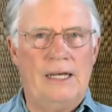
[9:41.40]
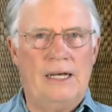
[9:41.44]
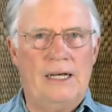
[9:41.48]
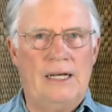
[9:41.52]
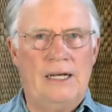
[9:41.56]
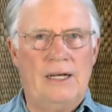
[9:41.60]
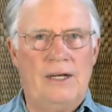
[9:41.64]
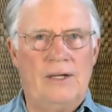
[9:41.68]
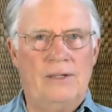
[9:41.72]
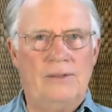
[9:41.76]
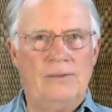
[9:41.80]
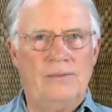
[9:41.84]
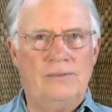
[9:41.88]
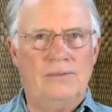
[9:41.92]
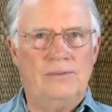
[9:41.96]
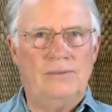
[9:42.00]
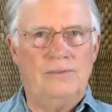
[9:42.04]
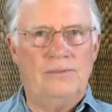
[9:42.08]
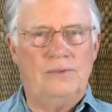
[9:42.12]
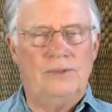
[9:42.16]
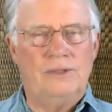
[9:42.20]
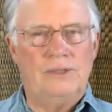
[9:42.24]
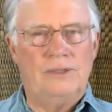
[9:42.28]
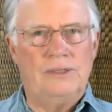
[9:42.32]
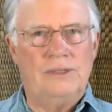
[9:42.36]
um,
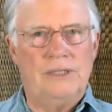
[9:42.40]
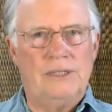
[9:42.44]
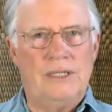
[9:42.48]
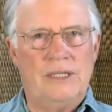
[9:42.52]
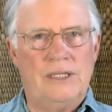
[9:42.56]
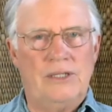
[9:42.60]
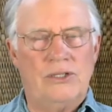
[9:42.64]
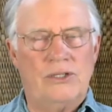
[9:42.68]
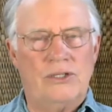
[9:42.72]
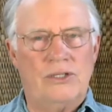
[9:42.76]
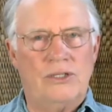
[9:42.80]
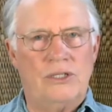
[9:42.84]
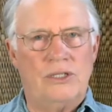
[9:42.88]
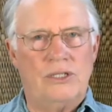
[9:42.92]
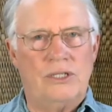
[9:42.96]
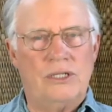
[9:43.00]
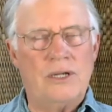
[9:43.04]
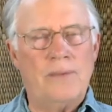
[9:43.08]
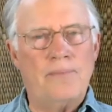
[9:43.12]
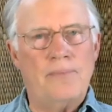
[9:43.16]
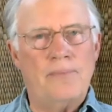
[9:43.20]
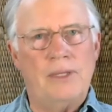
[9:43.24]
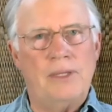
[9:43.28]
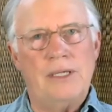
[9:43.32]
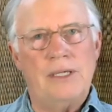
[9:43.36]
there's
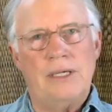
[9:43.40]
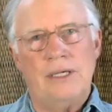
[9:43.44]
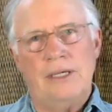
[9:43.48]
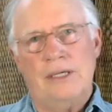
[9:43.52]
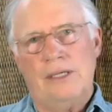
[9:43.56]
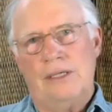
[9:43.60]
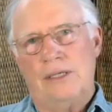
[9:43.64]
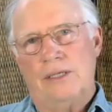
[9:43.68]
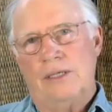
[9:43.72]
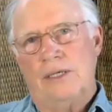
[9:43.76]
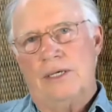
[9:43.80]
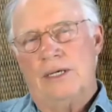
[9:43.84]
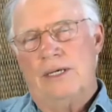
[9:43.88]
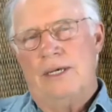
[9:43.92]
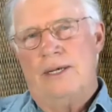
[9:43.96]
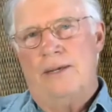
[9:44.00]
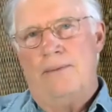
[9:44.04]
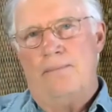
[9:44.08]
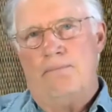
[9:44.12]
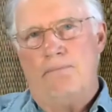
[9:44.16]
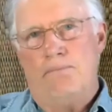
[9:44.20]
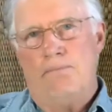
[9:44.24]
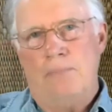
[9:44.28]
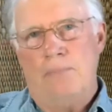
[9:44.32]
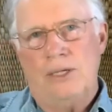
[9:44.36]
something
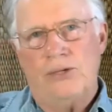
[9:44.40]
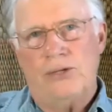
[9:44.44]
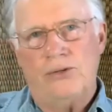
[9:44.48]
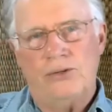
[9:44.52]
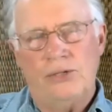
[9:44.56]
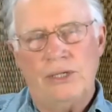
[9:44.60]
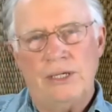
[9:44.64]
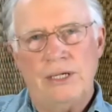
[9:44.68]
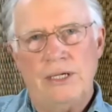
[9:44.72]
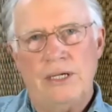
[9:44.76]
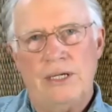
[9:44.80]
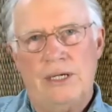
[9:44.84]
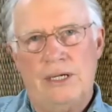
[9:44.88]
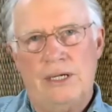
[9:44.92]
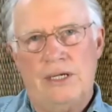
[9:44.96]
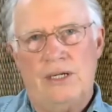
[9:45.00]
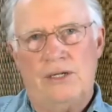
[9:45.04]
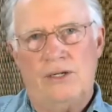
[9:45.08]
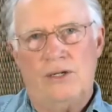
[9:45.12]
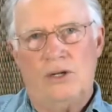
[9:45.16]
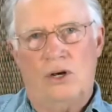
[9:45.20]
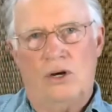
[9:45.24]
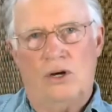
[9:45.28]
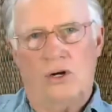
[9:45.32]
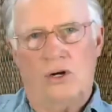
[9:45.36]
missing
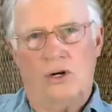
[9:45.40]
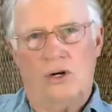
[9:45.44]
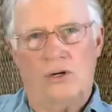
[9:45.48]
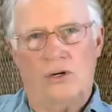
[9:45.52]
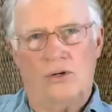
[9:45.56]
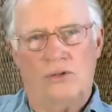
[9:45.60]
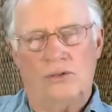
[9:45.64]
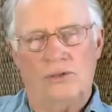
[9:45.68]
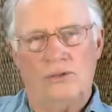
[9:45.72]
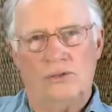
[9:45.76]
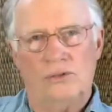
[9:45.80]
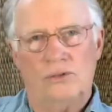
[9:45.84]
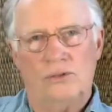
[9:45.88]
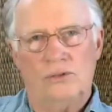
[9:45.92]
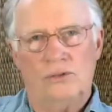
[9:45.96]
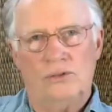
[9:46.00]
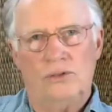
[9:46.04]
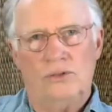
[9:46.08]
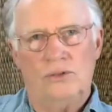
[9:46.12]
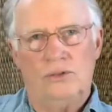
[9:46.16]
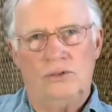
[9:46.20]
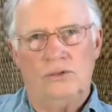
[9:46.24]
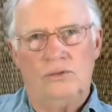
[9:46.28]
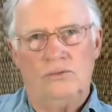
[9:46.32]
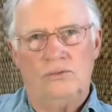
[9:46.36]
in our
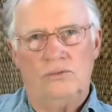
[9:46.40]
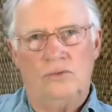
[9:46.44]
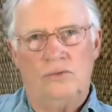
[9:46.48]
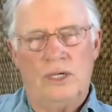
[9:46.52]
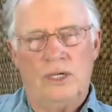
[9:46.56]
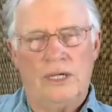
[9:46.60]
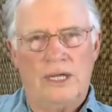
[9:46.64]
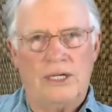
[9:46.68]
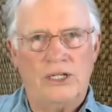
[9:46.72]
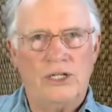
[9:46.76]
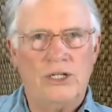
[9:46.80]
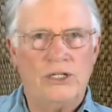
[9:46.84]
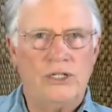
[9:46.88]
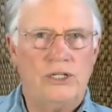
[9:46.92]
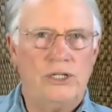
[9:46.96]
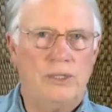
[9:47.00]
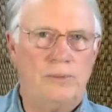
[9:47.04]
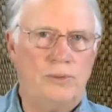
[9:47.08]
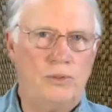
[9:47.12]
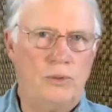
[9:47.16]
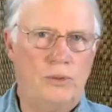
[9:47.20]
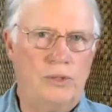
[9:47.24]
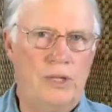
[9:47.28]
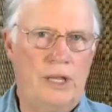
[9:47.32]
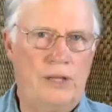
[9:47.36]

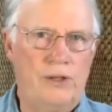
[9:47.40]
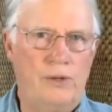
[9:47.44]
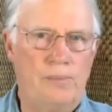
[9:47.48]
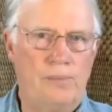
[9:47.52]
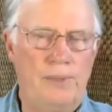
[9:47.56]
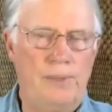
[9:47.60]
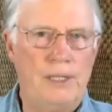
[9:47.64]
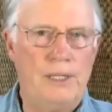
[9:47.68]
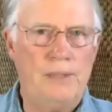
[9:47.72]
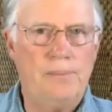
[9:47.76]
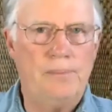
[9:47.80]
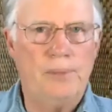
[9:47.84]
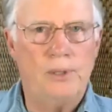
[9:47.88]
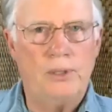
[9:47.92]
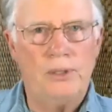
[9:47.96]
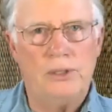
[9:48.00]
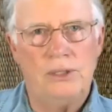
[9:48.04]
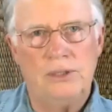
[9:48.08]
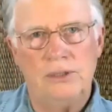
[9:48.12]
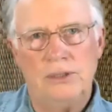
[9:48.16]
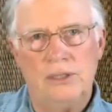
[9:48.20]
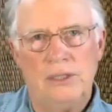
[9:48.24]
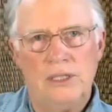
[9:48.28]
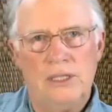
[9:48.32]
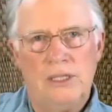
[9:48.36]
relationships with other
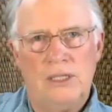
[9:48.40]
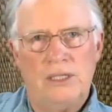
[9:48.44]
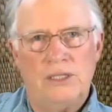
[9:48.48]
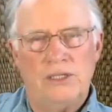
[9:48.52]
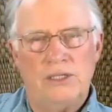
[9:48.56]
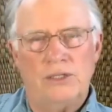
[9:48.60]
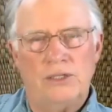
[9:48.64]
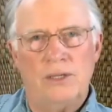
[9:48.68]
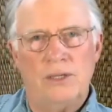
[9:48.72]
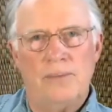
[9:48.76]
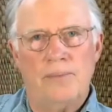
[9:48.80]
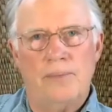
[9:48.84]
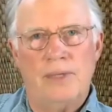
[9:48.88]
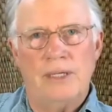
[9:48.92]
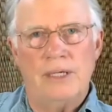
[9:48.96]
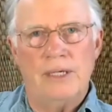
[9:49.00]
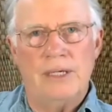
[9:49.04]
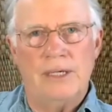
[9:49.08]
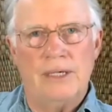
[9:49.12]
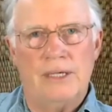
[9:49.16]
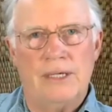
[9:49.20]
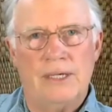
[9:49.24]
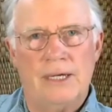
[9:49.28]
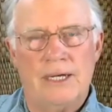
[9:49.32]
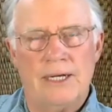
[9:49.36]
people,
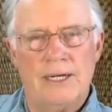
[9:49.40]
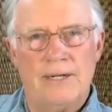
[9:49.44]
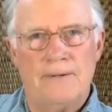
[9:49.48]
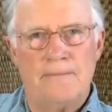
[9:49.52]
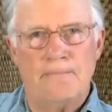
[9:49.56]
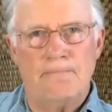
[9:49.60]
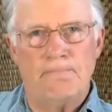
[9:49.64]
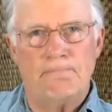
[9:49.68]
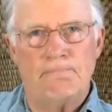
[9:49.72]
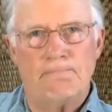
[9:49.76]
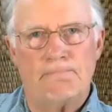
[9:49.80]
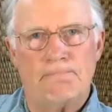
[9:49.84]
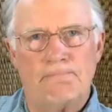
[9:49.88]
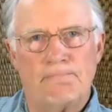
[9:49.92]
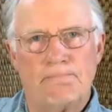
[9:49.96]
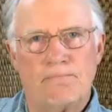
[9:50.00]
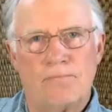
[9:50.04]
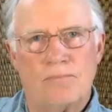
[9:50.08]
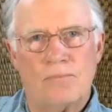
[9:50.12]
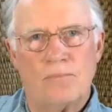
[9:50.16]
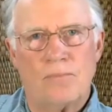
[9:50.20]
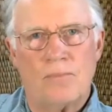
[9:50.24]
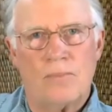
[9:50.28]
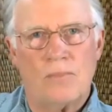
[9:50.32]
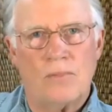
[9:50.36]
something
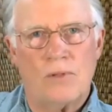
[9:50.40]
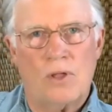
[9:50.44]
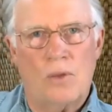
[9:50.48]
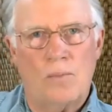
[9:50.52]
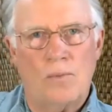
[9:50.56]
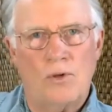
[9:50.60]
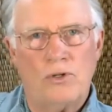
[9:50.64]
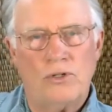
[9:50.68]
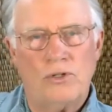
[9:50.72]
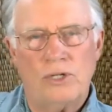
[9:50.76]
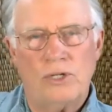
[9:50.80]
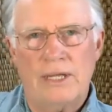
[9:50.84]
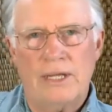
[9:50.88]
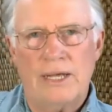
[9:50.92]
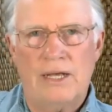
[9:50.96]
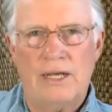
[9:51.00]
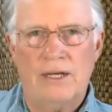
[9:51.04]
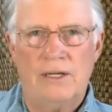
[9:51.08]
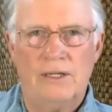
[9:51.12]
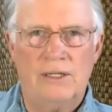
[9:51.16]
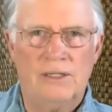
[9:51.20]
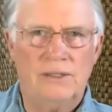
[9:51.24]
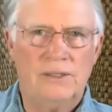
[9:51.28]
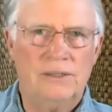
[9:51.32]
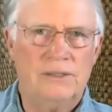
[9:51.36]
almost like
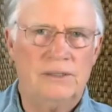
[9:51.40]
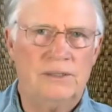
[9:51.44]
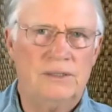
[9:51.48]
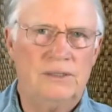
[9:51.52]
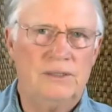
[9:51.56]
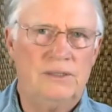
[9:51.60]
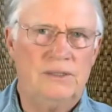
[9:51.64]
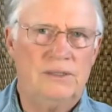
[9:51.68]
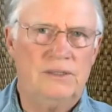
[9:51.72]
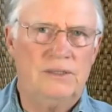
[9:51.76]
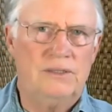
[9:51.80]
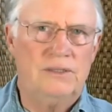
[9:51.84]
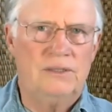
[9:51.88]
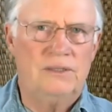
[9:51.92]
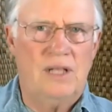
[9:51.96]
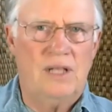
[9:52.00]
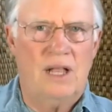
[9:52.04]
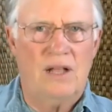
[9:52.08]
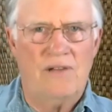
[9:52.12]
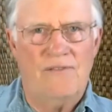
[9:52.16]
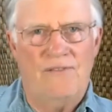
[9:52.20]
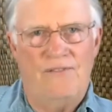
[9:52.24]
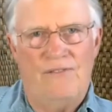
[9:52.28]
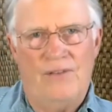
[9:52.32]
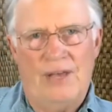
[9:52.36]
a
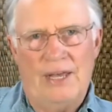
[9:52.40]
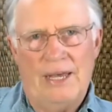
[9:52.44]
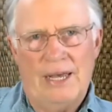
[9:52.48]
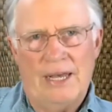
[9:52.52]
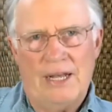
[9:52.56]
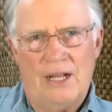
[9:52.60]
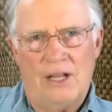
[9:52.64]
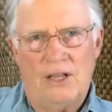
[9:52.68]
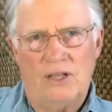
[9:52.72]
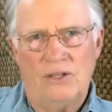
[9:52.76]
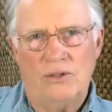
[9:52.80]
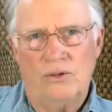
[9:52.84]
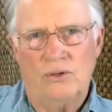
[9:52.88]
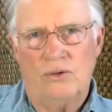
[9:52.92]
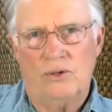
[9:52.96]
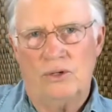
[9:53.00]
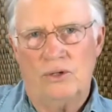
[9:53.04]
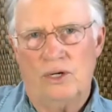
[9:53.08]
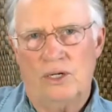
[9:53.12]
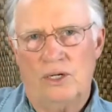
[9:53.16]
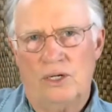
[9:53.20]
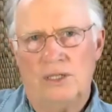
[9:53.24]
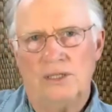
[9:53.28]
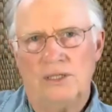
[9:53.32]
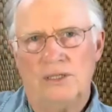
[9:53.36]
veil
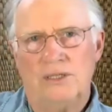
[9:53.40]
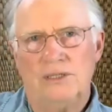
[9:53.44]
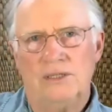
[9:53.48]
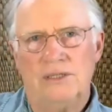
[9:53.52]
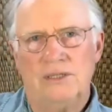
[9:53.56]
or a